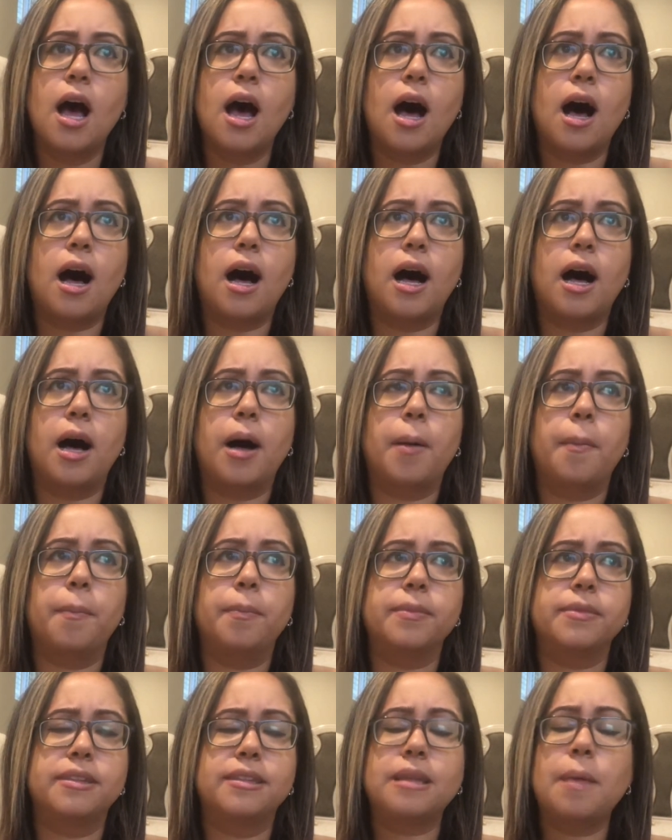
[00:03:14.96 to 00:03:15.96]

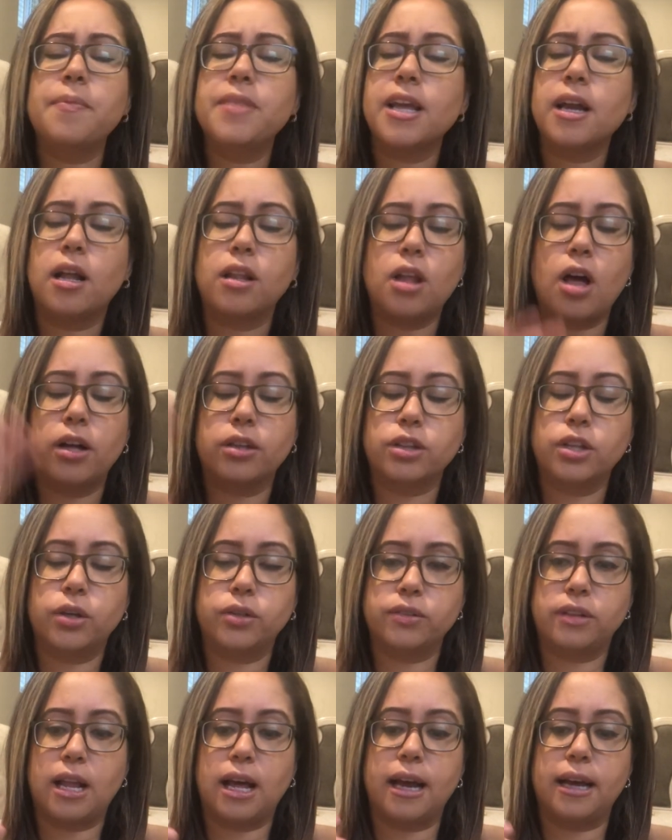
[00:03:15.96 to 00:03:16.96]
something along
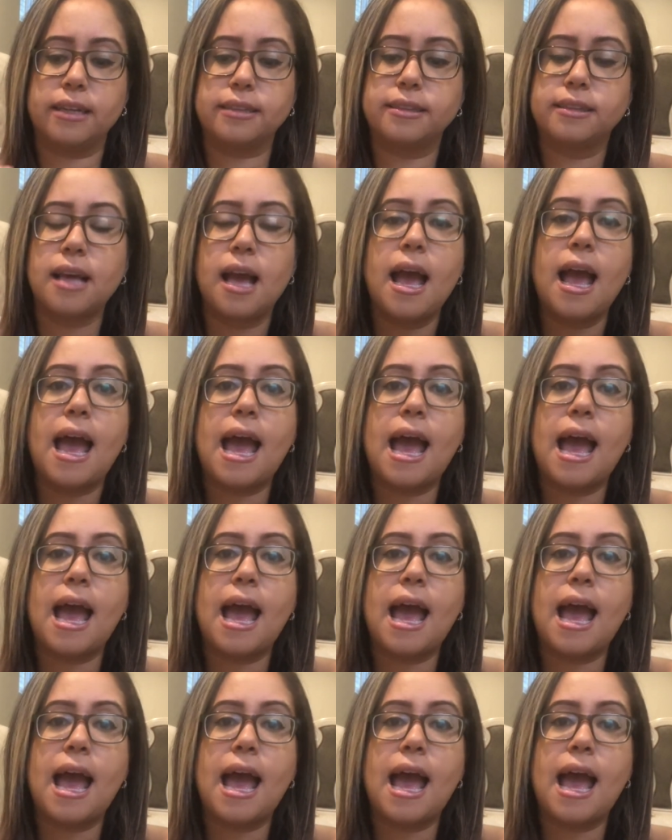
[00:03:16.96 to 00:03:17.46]
those lines.